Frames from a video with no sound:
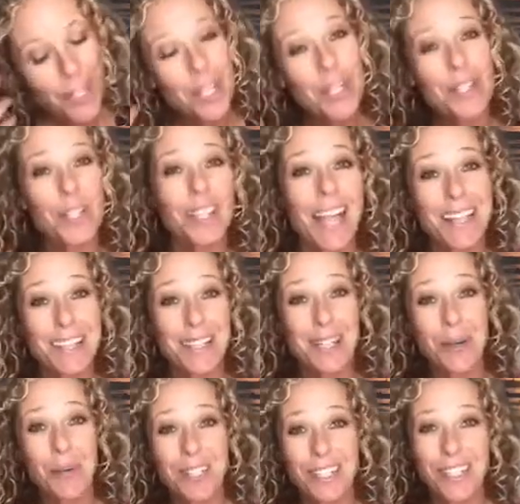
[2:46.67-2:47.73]
So last night I
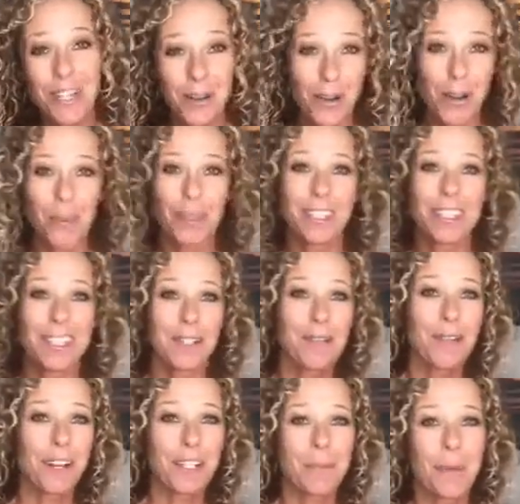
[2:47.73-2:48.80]
went to yoga with a dear
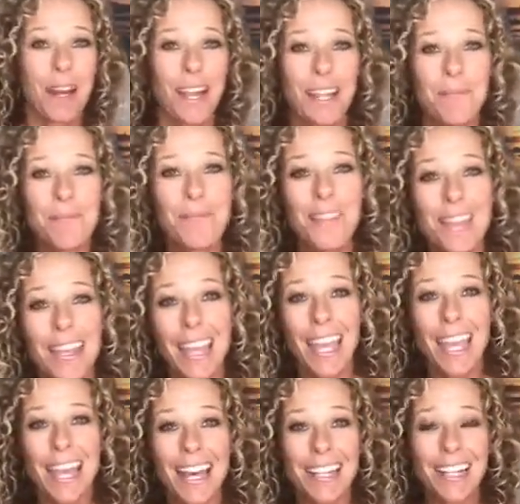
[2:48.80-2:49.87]
friend of mine,
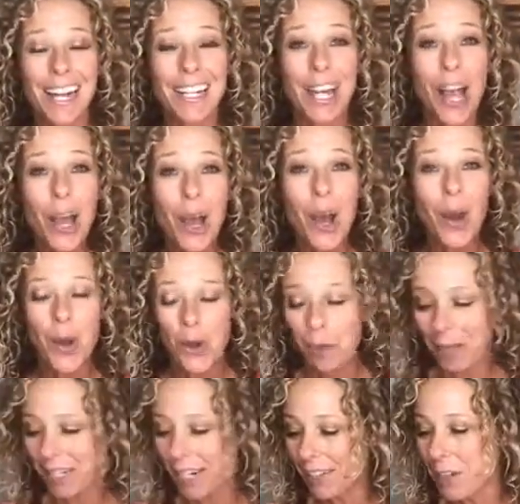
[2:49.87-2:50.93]
and I got home
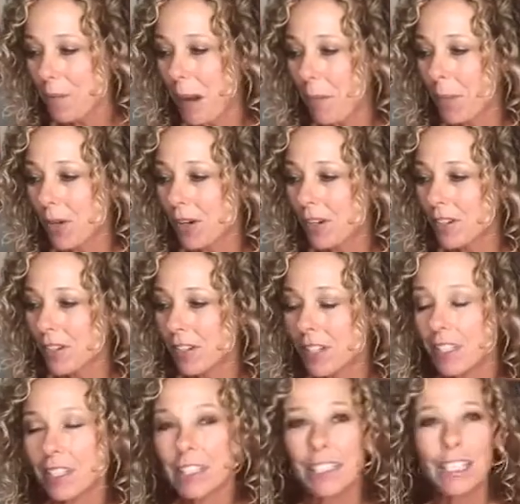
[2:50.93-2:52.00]
and I remembered,
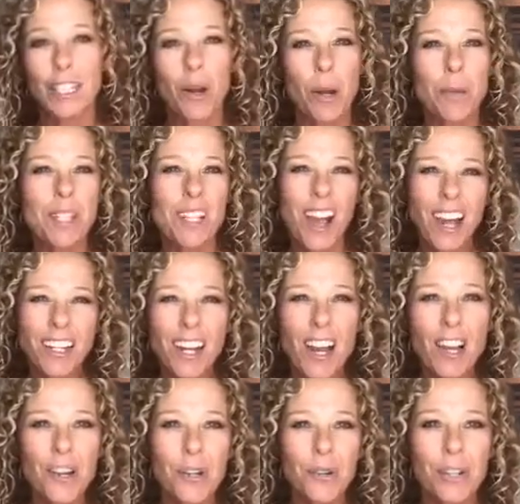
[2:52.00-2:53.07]
I was kind of
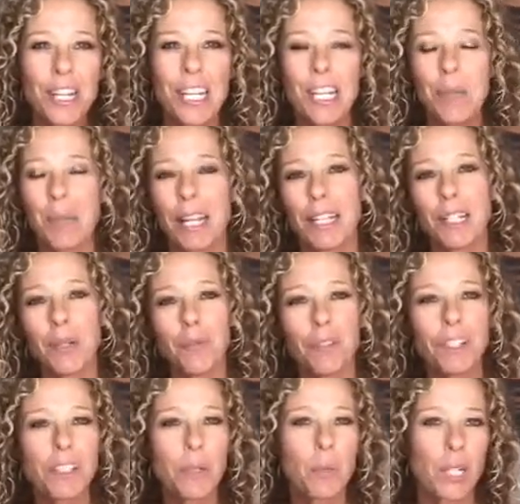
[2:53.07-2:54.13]
hungry, but I didn't
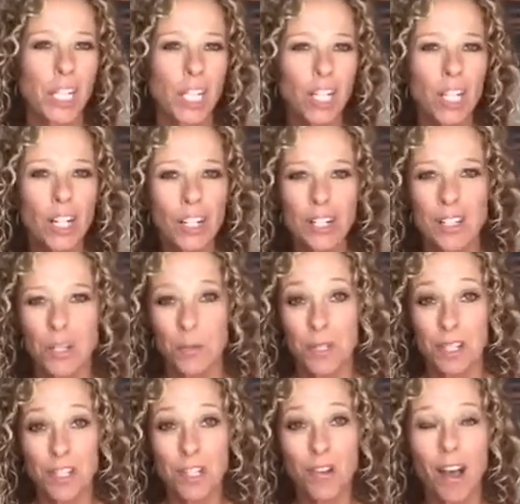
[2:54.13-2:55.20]
really want to cook because it was
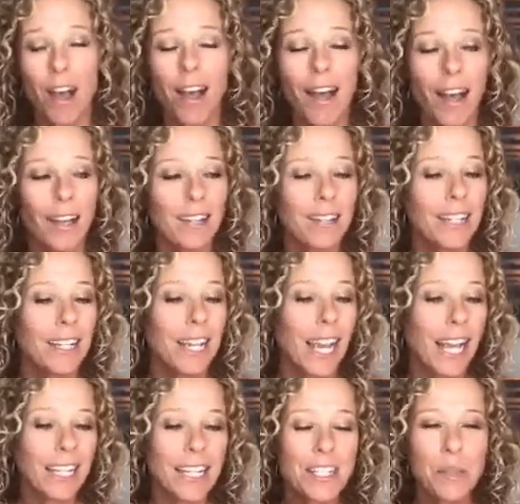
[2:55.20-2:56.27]
still hot,
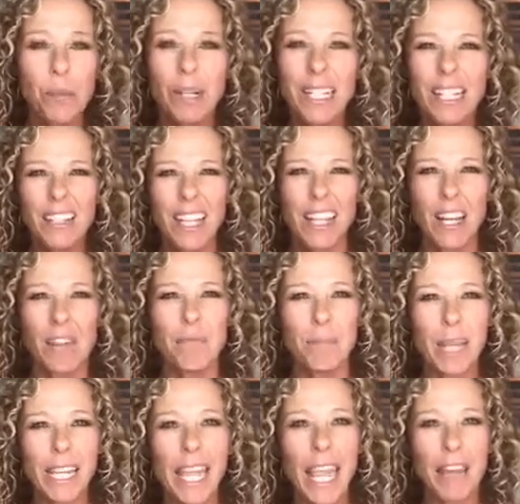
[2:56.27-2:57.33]
and I didn't want to eat like a
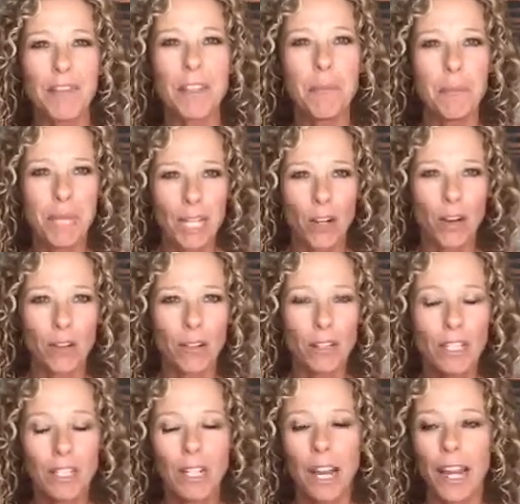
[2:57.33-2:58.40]
big heavy meal.
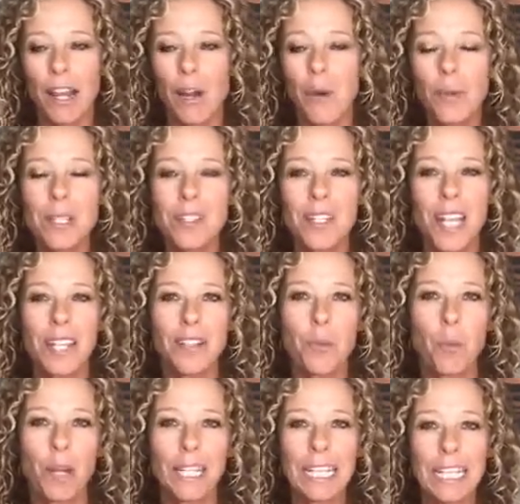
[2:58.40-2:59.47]
I always tend to
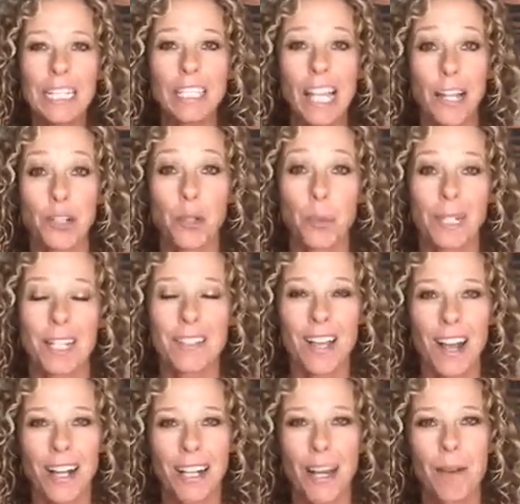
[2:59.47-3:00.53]
want to eat lighter when it's
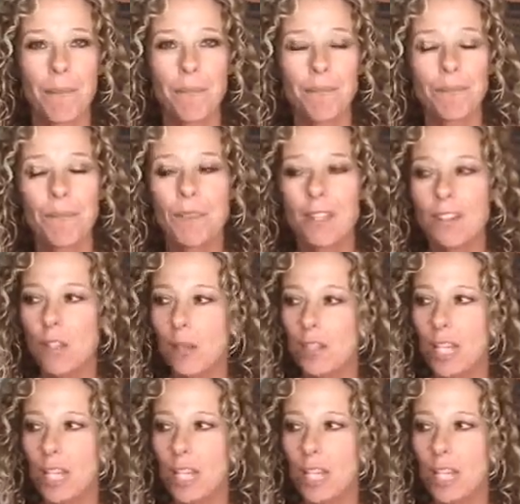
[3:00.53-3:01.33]
hot out. So I was